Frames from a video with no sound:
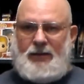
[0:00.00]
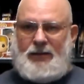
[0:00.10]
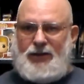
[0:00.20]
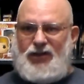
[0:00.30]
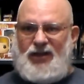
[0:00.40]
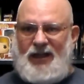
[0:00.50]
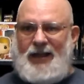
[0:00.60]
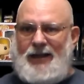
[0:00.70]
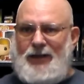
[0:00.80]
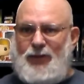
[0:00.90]
the
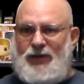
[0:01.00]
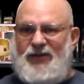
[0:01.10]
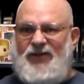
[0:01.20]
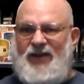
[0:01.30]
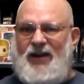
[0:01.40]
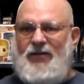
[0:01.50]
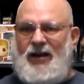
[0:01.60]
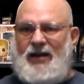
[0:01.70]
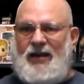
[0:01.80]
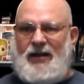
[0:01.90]
shillelagh was a
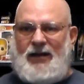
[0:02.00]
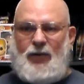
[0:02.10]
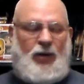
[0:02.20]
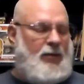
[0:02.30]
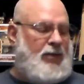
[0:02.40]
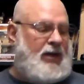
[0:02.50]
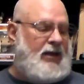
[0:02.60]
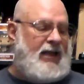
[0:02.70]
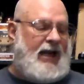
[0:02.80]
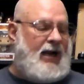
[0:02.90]
very deadly weapon
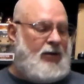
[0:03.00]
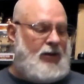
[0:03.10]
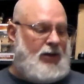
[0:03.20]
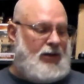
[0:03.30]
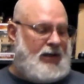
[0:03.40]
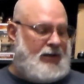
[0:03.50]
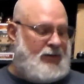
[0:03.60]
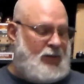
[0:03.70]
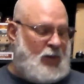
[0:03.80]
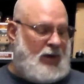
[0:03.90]
and they outlawed it.
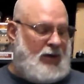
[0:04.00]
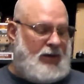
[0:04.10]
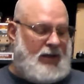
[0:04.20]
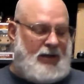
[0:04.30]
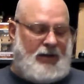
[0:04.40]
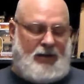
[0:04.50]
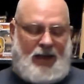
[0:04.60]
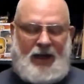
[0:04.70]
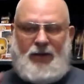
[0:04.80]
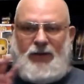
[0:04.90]
Well, then the
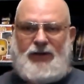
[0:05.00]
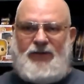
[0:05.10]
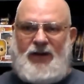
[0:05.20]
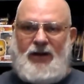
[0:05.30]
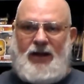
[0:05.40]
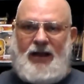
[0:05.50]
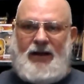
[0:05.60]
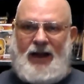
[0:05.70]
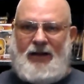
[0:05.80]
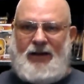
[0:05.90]
Irish figured
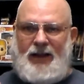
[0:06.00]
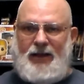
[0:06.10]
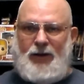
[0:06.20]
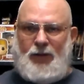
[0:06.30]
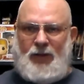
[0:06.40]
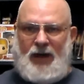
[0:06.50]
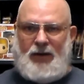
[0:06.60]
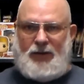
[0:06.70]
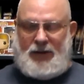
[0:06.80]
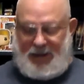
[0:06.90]
out how get
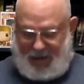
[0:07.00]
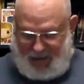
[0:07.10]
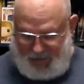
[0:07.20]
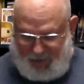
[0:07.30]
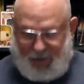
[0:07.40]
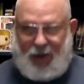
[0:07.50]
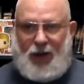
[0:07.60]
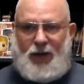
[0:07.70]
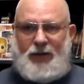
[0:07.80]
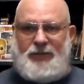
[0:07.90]
around the
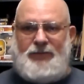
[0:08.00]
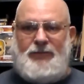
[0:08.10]
law,